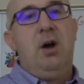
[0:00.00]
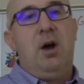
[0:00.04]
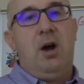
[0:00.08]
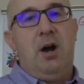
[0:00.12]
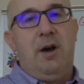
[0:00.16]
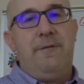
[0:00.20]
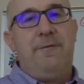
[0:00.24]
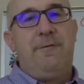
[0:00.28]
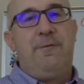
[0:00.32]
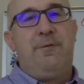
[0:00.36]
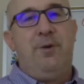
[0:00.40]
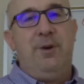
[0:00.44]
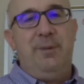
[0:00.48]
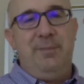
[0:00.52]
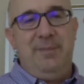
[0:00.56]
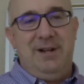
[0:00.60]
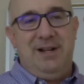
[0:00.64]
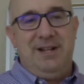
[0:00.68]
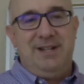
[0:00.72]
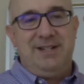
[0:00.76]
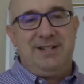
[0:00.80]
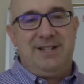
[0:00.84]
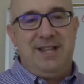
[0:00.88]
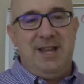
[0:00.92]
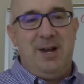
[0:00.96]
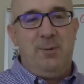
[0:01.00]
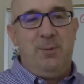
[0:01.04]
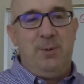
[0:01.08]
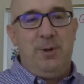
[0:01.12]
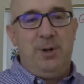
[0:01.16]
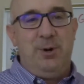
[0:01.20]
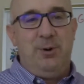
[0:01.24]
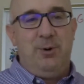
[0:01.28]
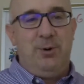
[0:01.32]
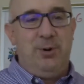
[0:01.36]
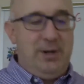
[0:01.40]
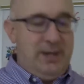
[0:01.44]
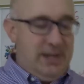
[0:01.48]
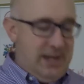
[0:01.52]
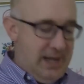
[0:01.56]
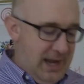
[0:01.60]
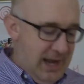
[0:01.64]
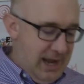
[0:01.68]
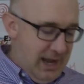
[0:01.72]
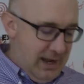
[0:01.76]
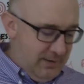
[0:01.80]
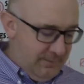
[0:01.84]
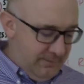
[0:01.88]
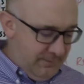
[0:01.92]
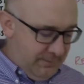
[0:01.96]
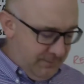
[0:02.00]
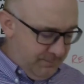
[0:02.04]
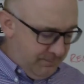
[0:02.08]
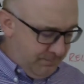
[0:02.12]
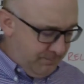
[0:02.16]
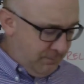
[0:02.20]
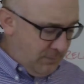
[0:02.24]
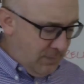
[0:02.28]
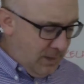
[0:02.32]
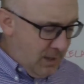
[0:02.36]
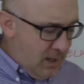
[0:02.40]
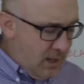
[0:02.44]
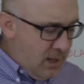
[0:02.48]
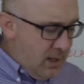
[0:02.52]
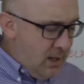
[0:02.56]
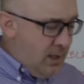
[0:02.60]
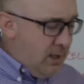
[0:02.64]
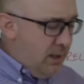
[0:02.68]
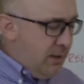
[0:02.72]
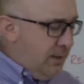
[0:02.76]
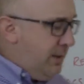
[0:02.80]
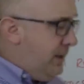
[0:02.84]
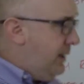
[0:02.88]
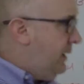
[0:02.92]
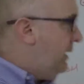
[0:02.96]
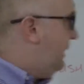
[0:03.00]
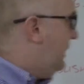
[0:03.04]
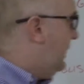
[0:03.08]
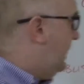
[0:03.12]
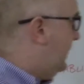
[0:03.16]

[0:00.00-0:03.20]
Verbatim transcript: our formulas that we already have. The,